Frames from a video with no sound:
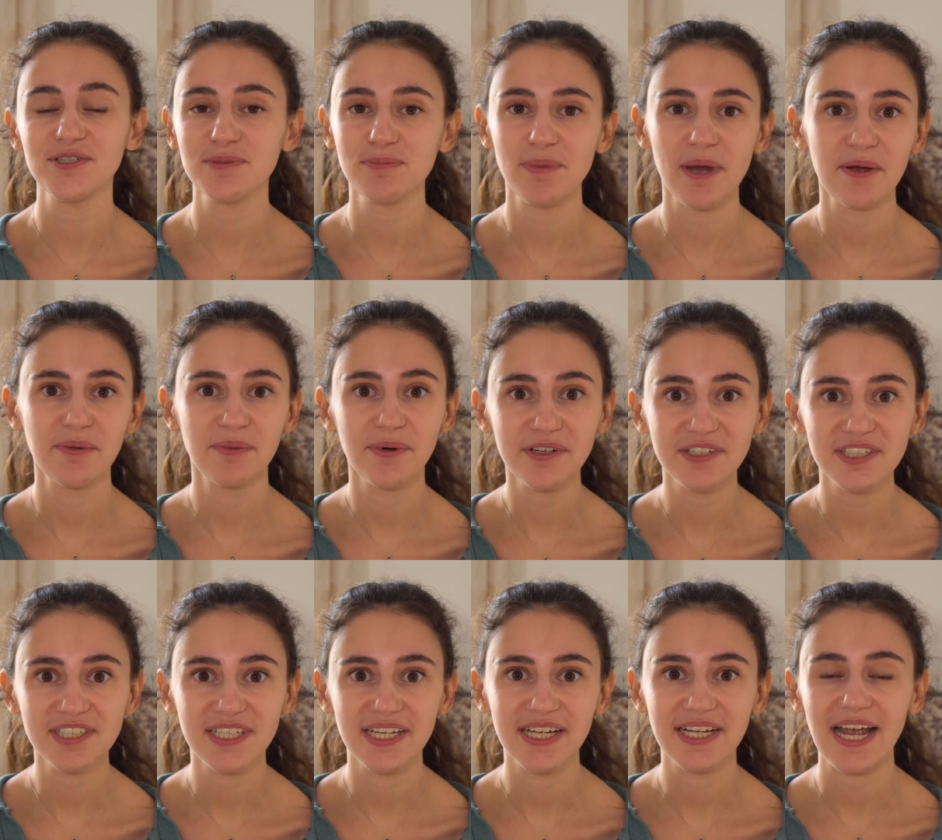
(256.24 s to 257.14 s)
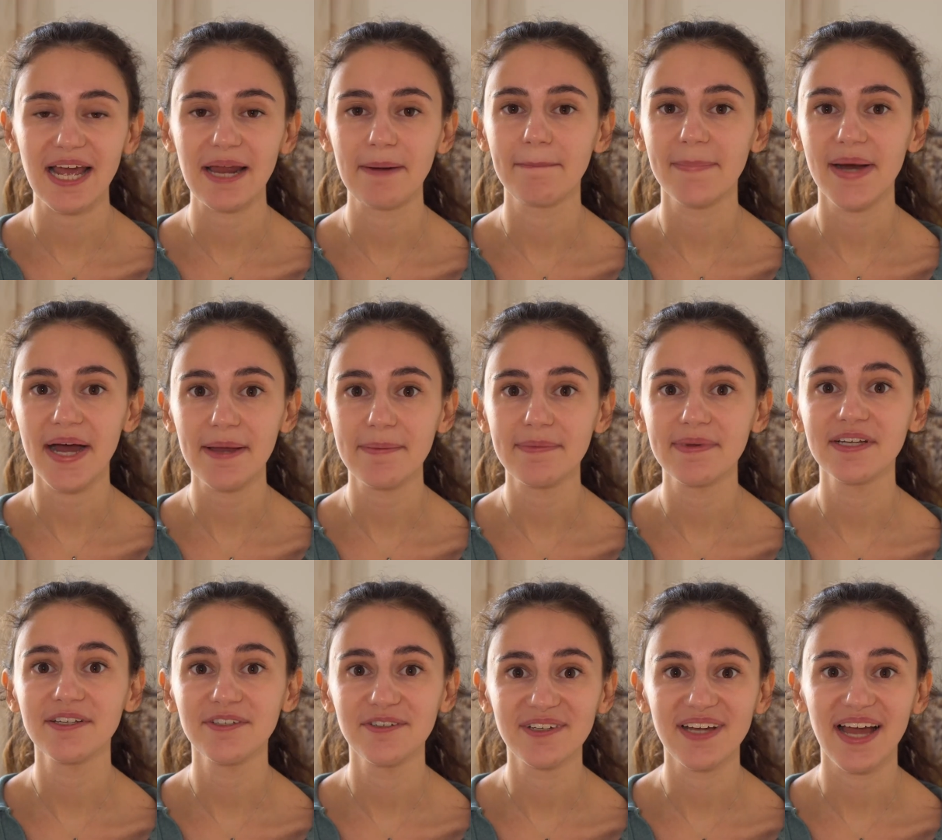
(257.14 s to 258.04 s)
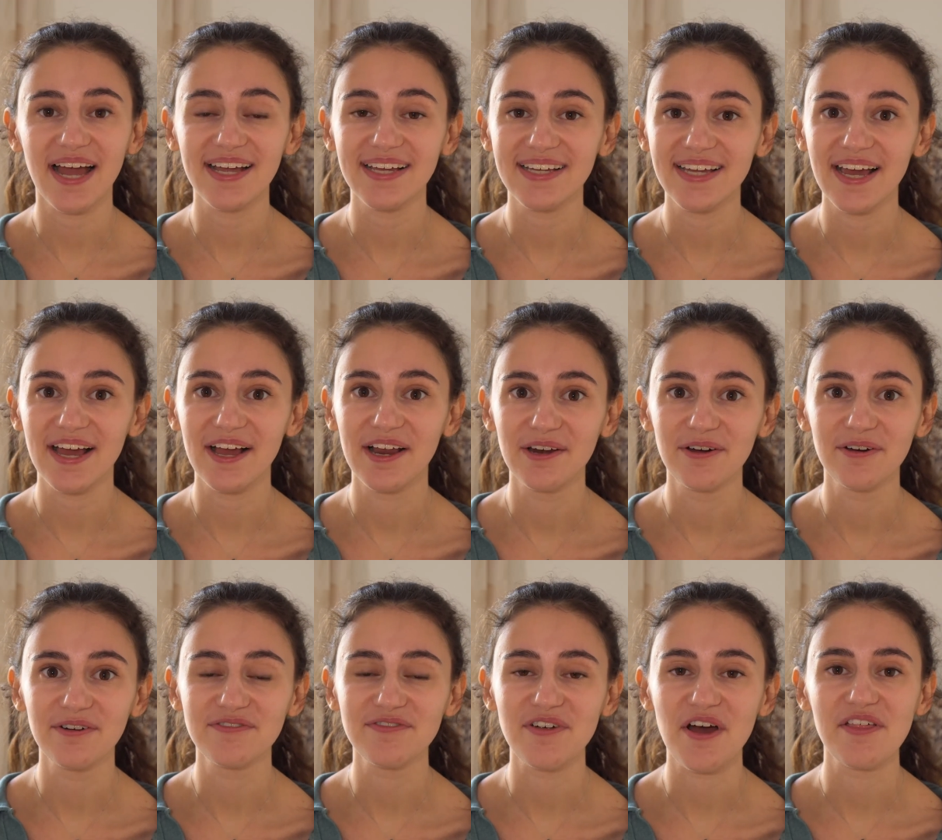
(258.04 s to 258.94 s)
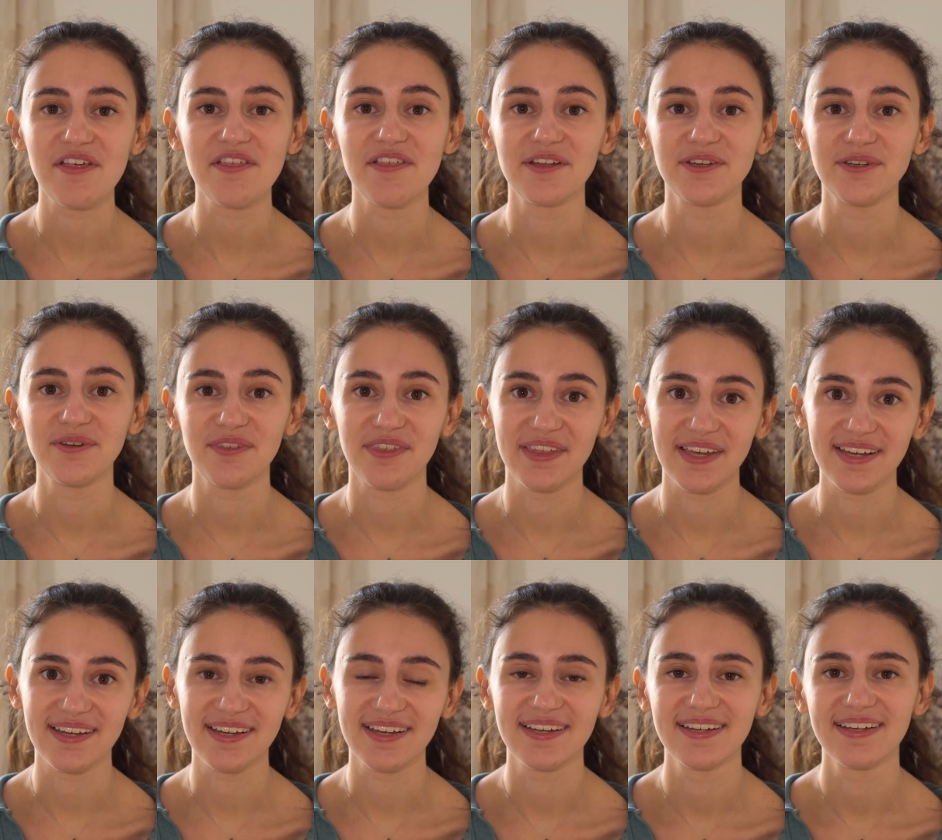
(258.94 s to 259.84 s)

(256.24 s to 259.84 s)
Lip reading: Just by watching and miming, you can get a lot further than you think.